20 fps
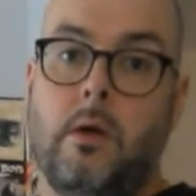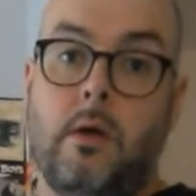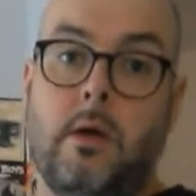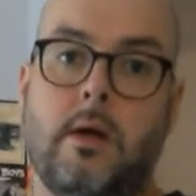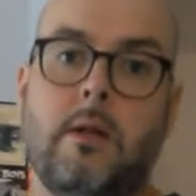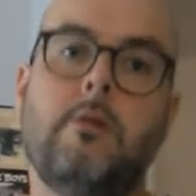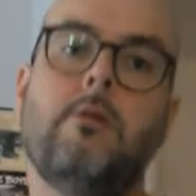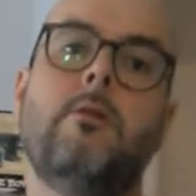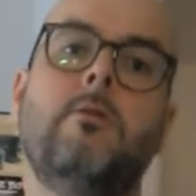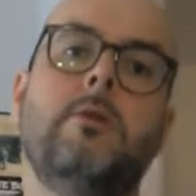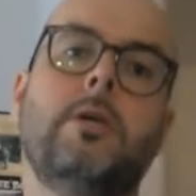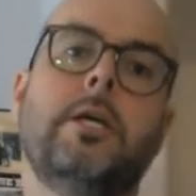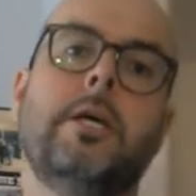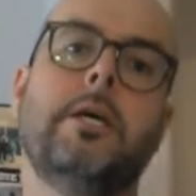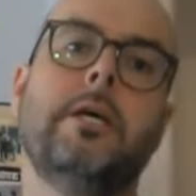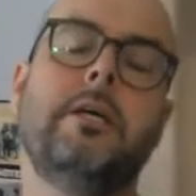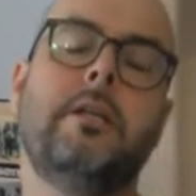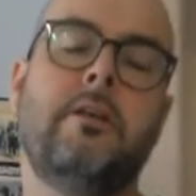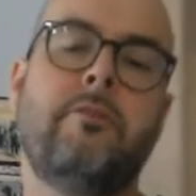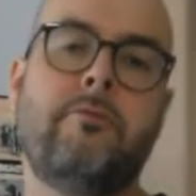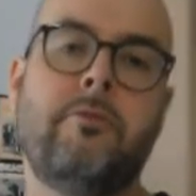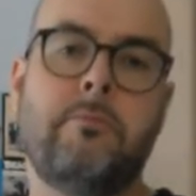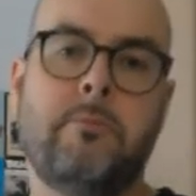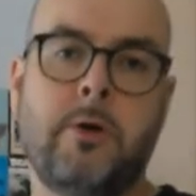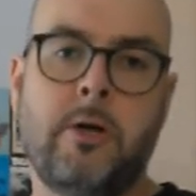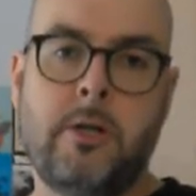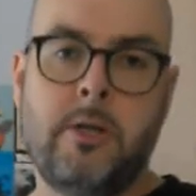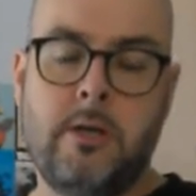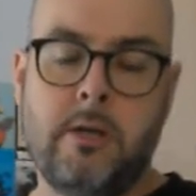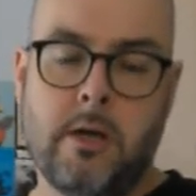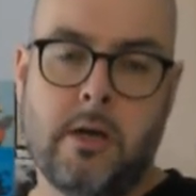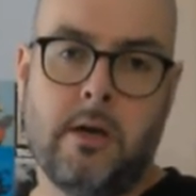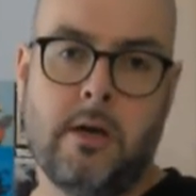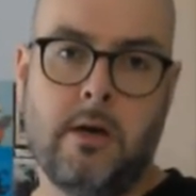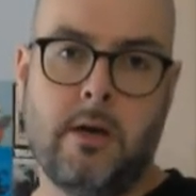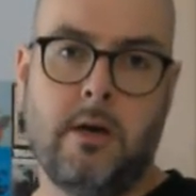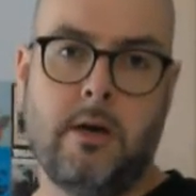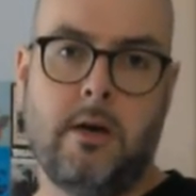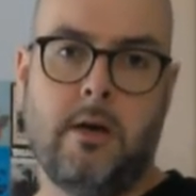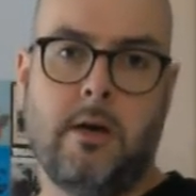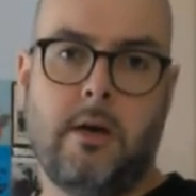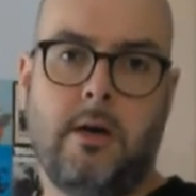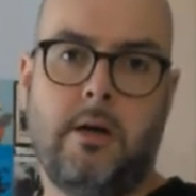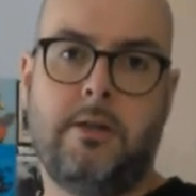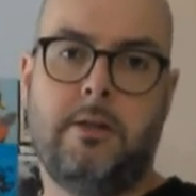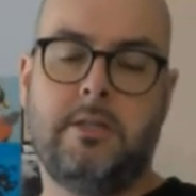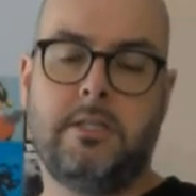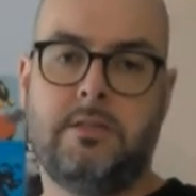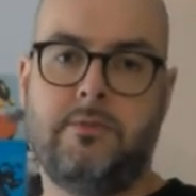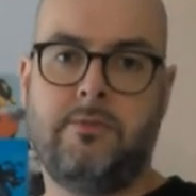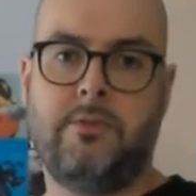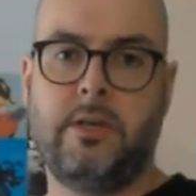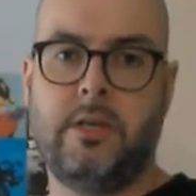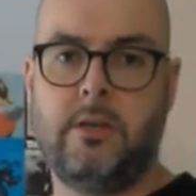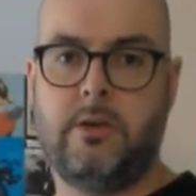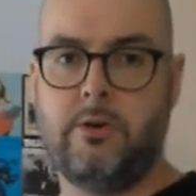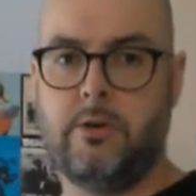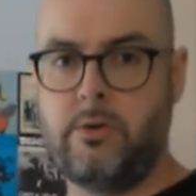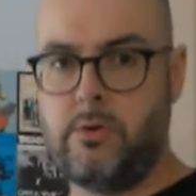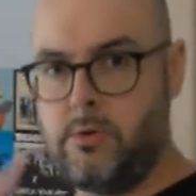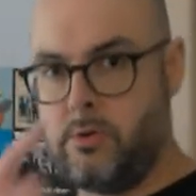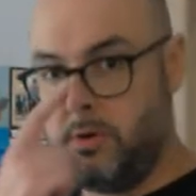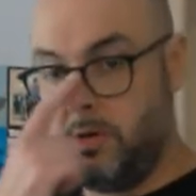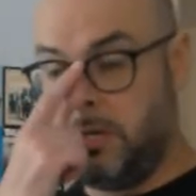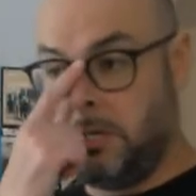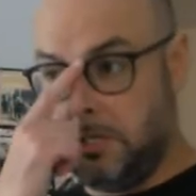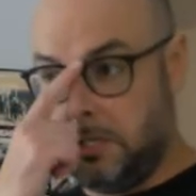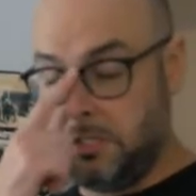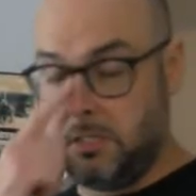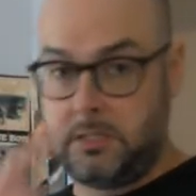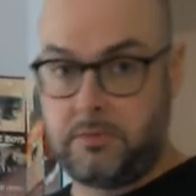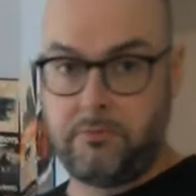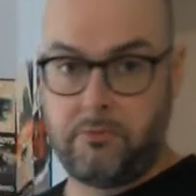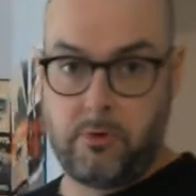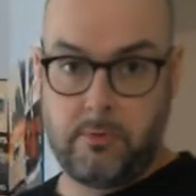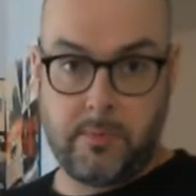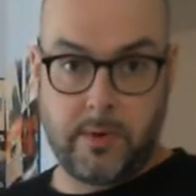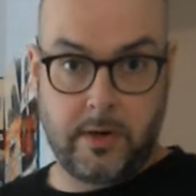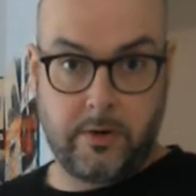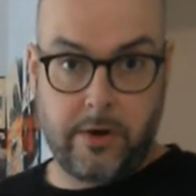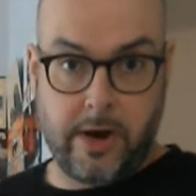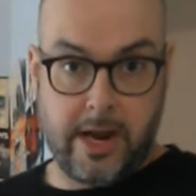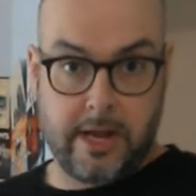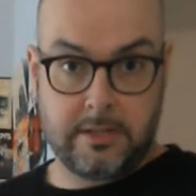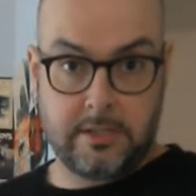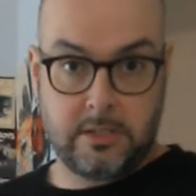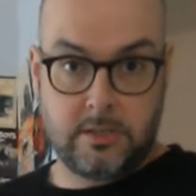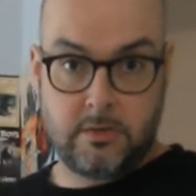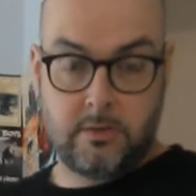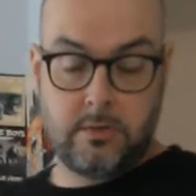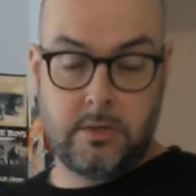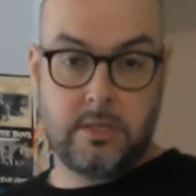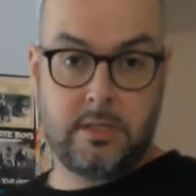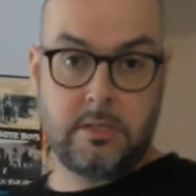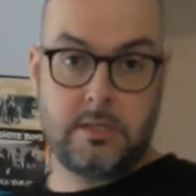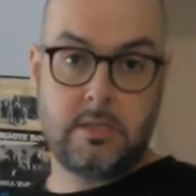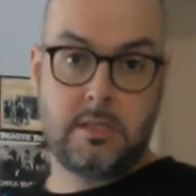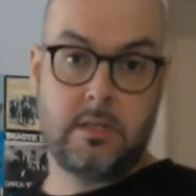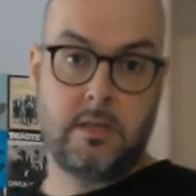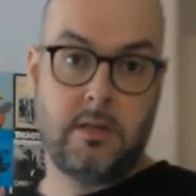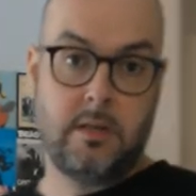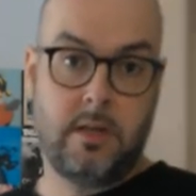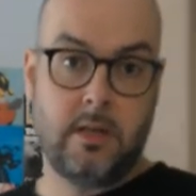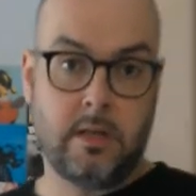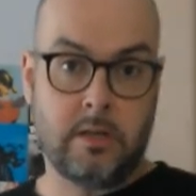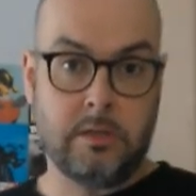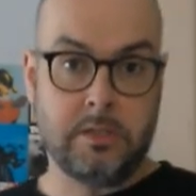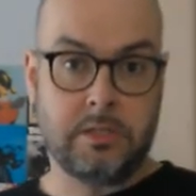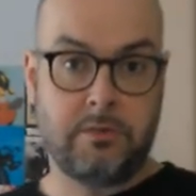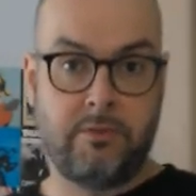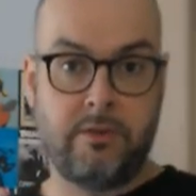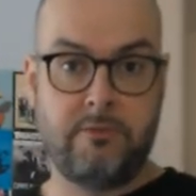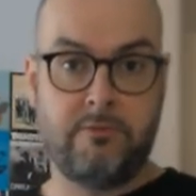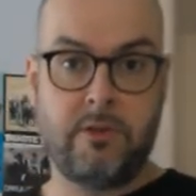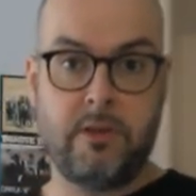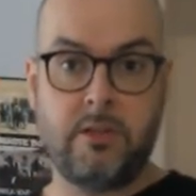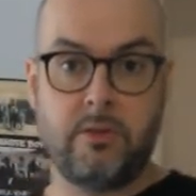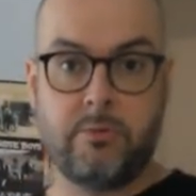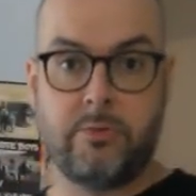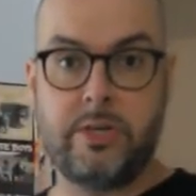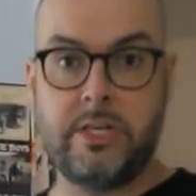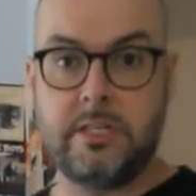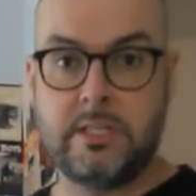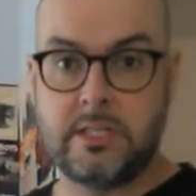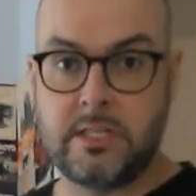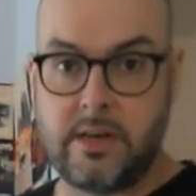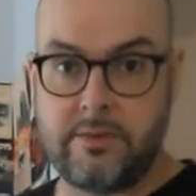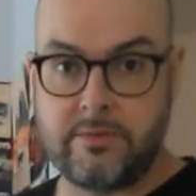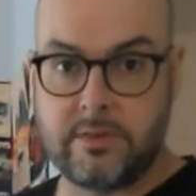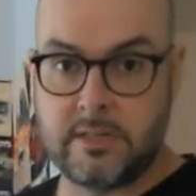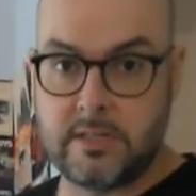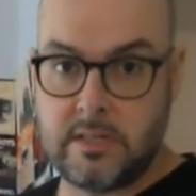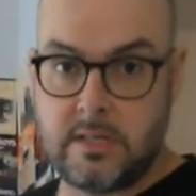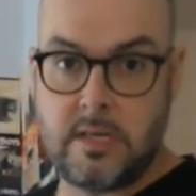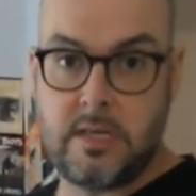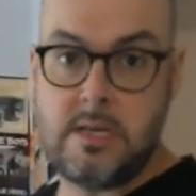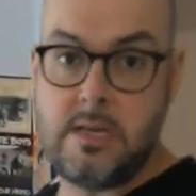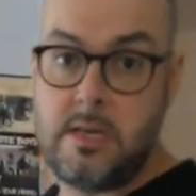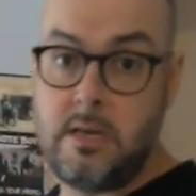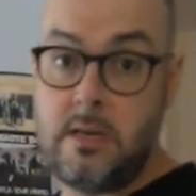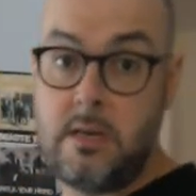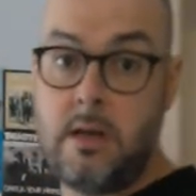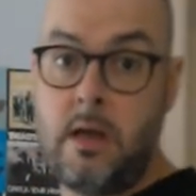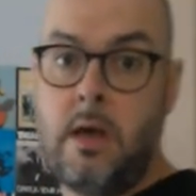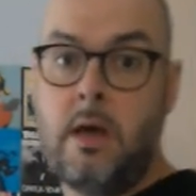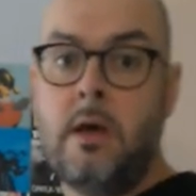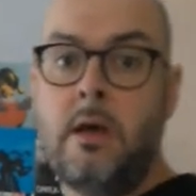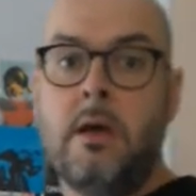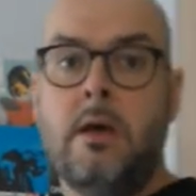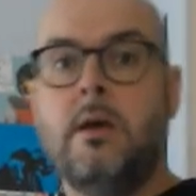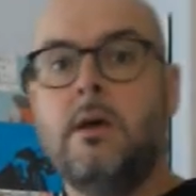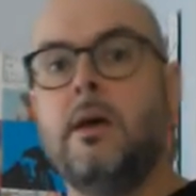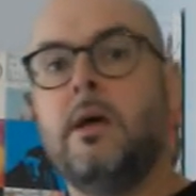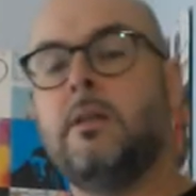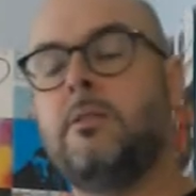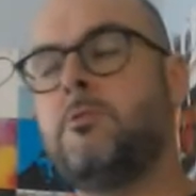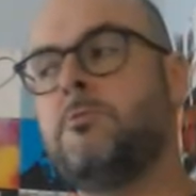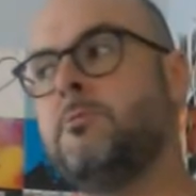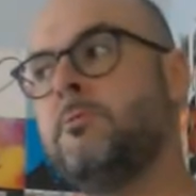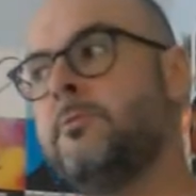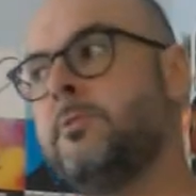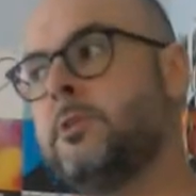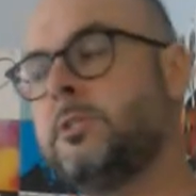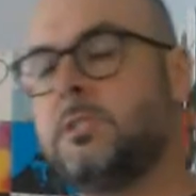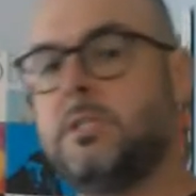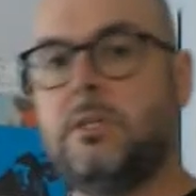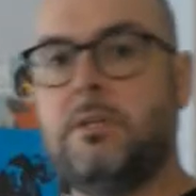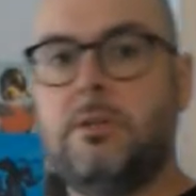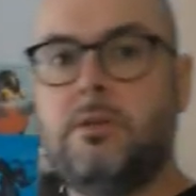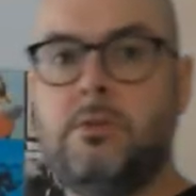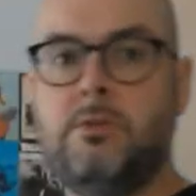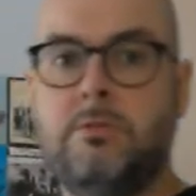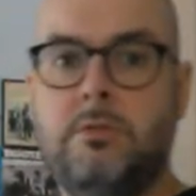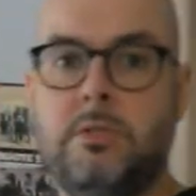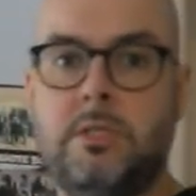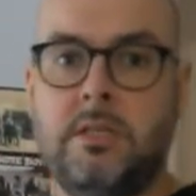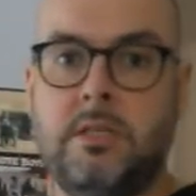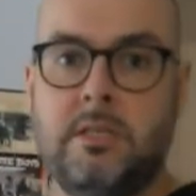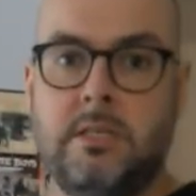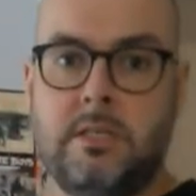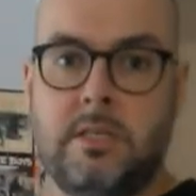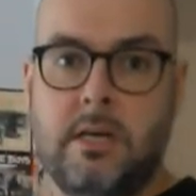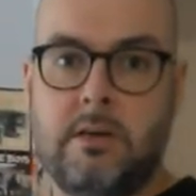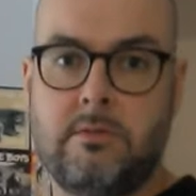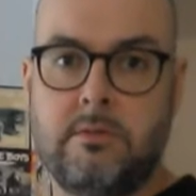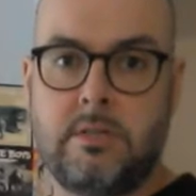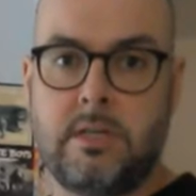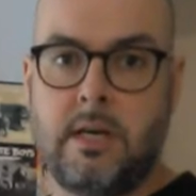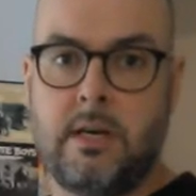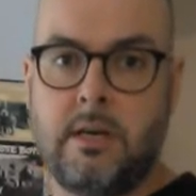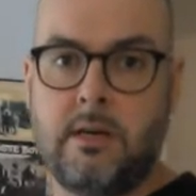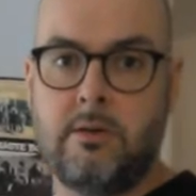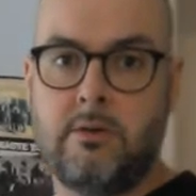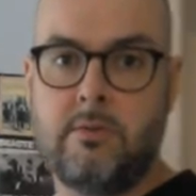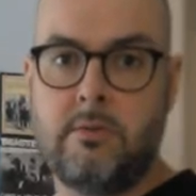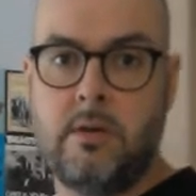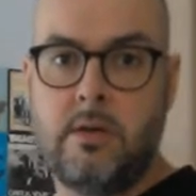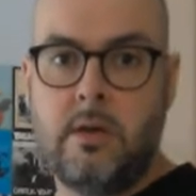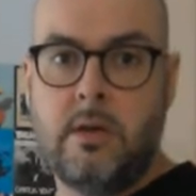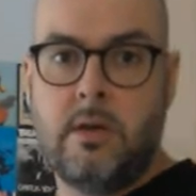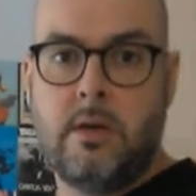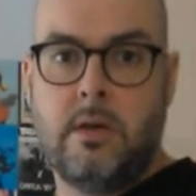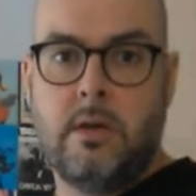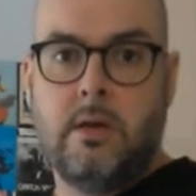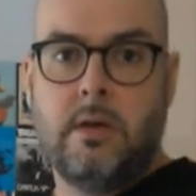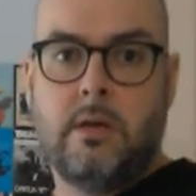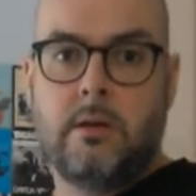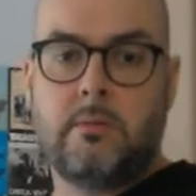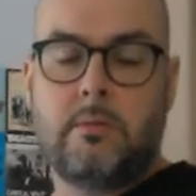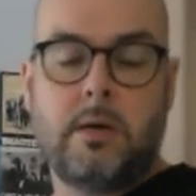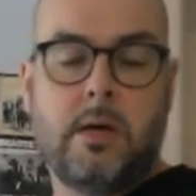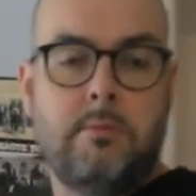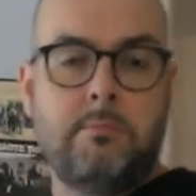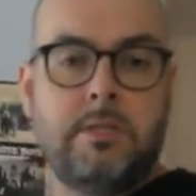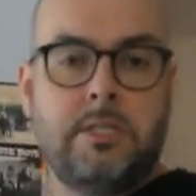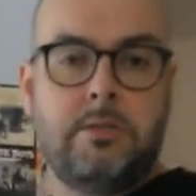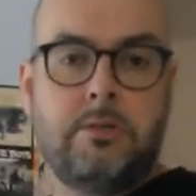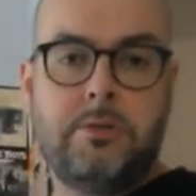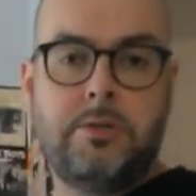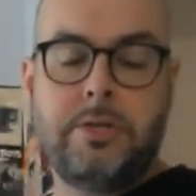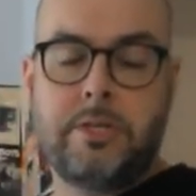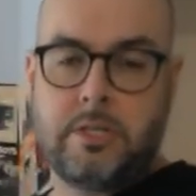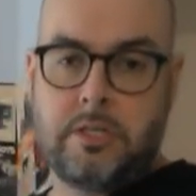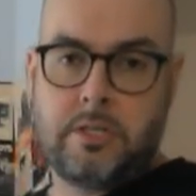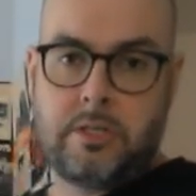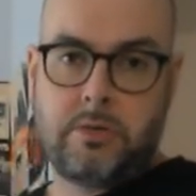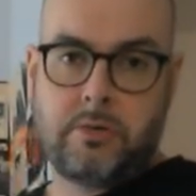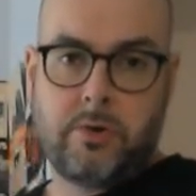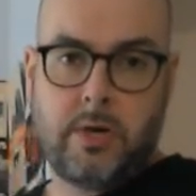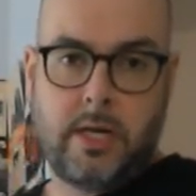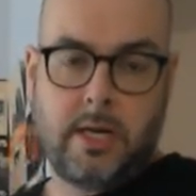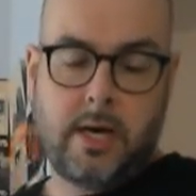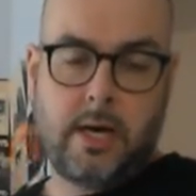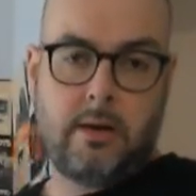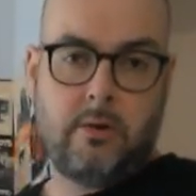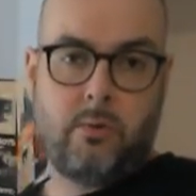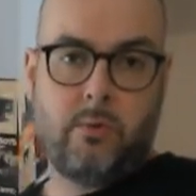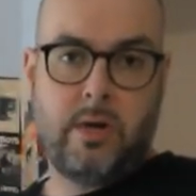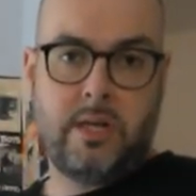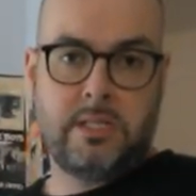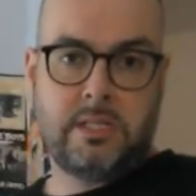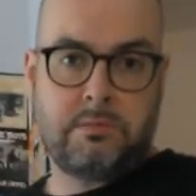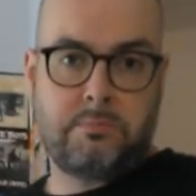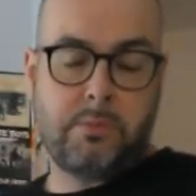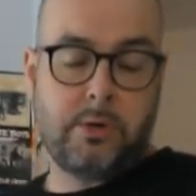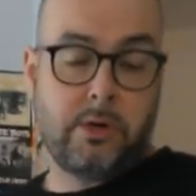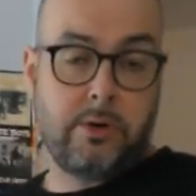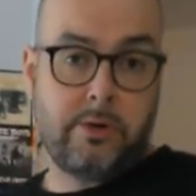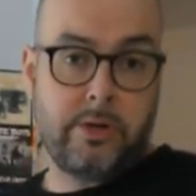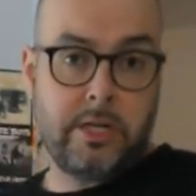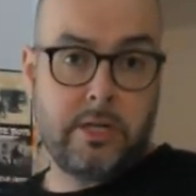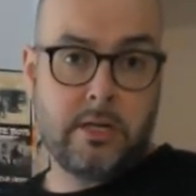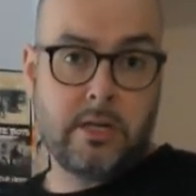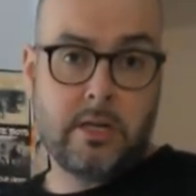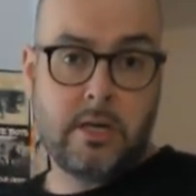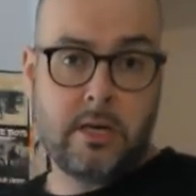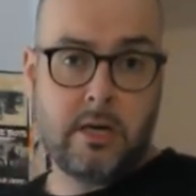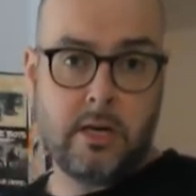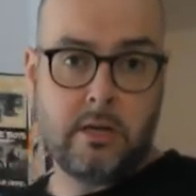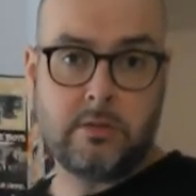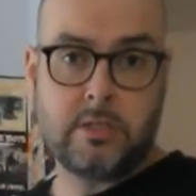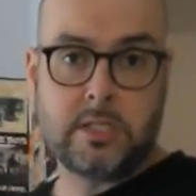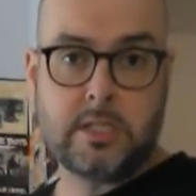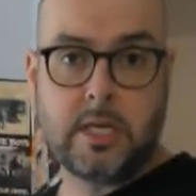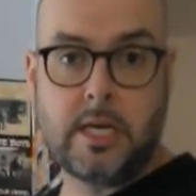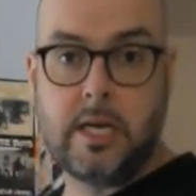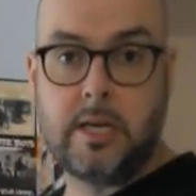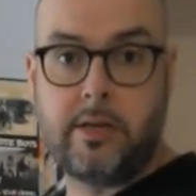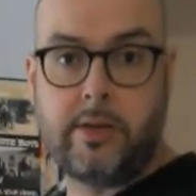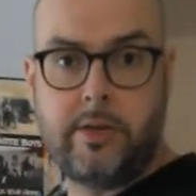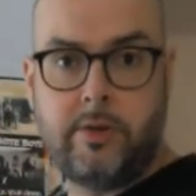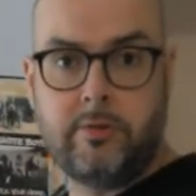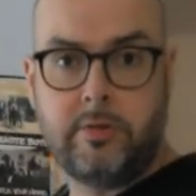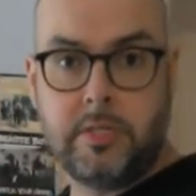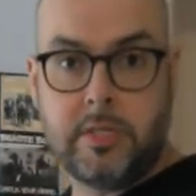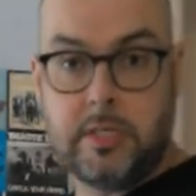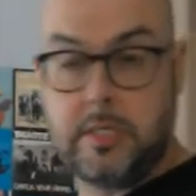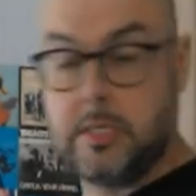Hello again, everybody. Uh, this video is for my grad students in English 5317 at the University of Houston downtown. Coming to you straight out of Westbury, outside of Houston,